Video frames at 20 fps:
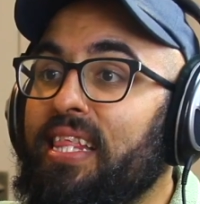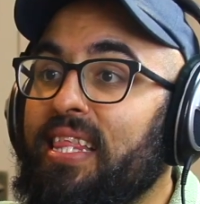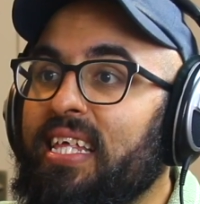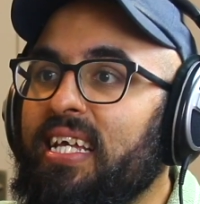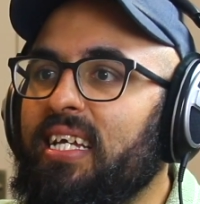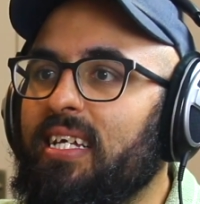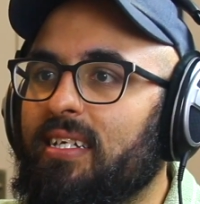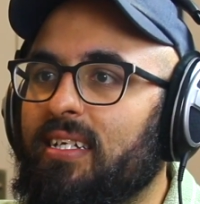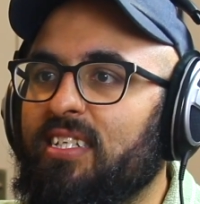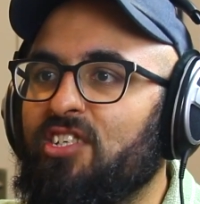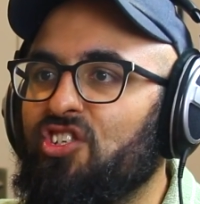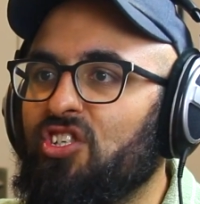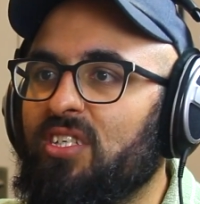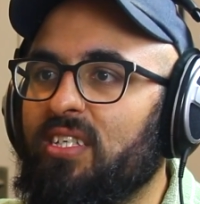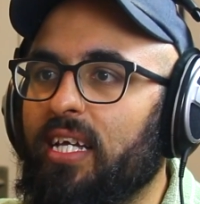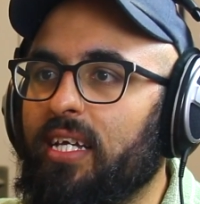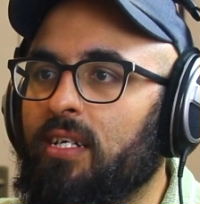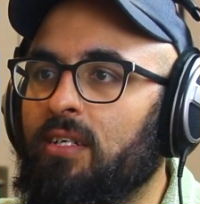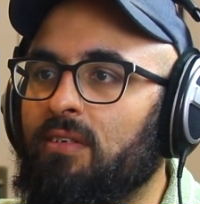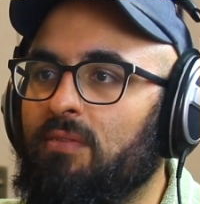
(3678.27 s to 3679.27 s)
thing. It's just
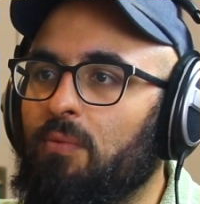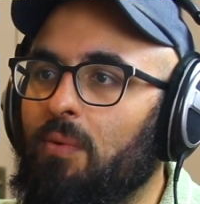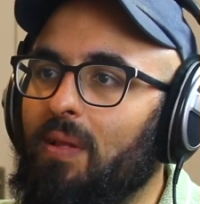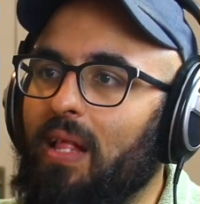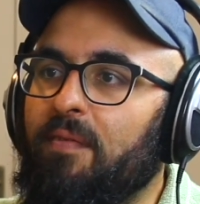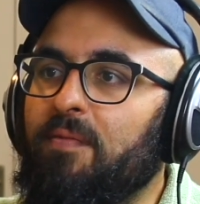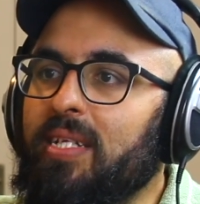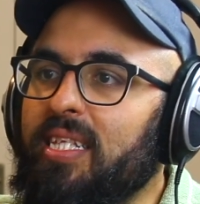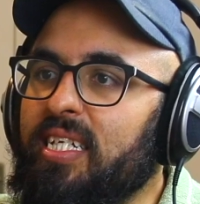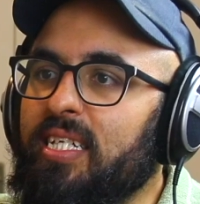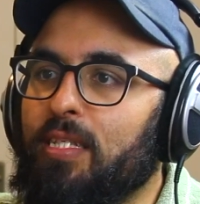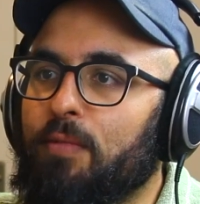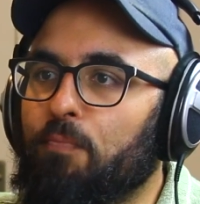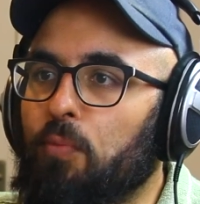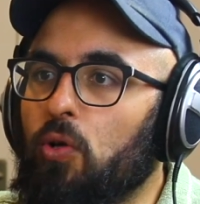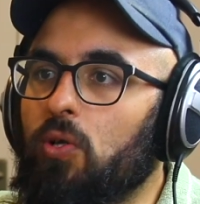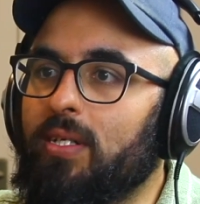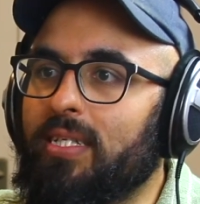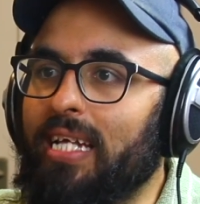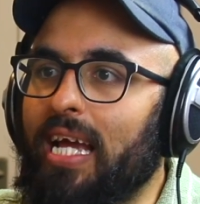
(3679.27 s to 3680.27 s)
like, well, everything's
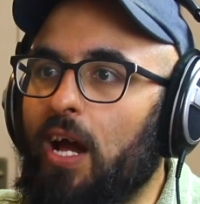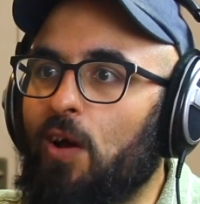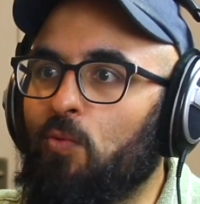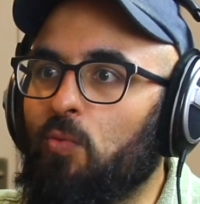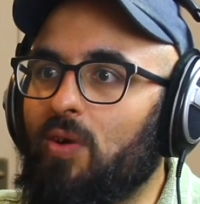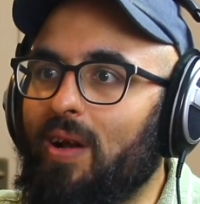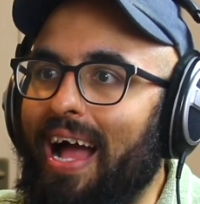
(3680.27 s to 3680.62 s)
burnt down. We're